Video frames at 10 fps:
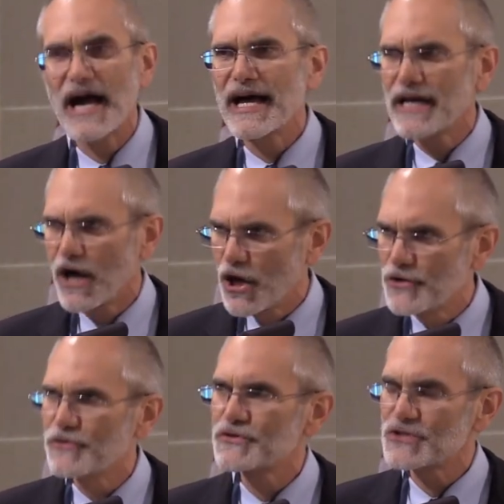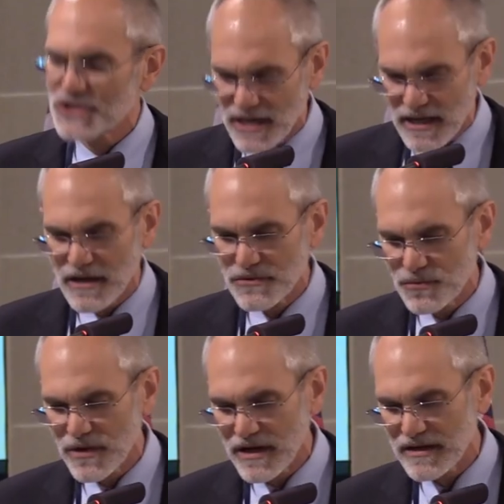I
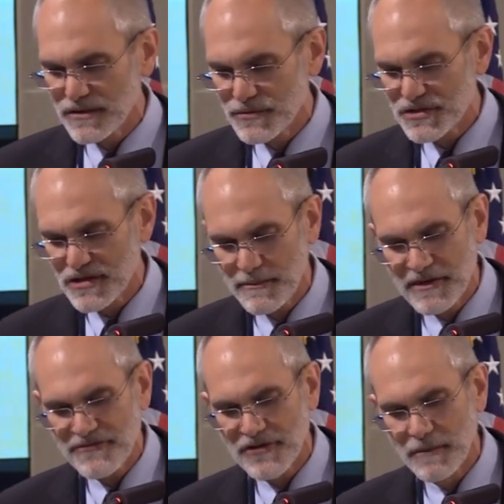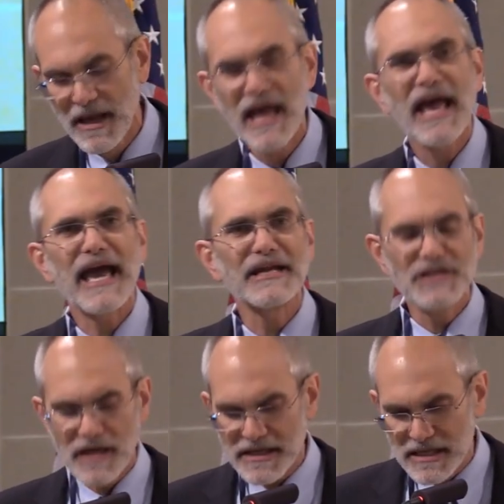understand where he was coming from,
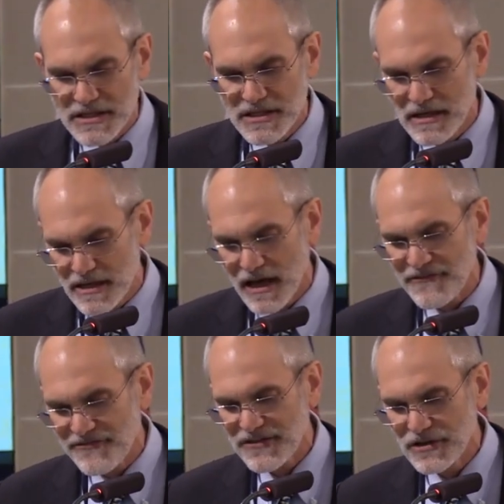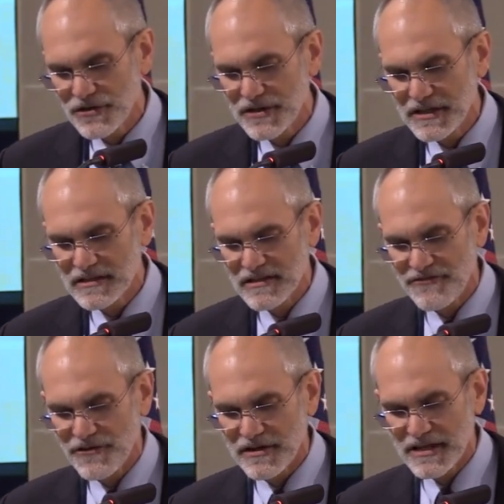and yet he did not feel any
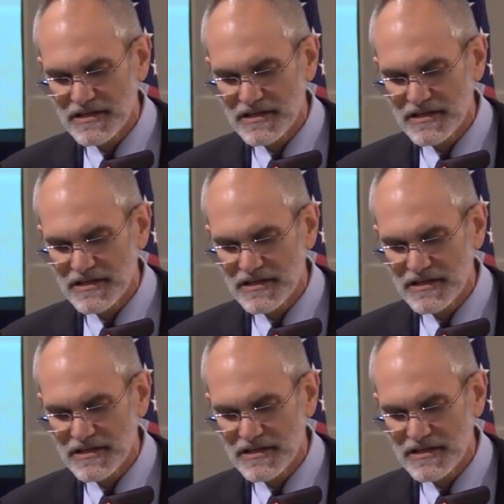different.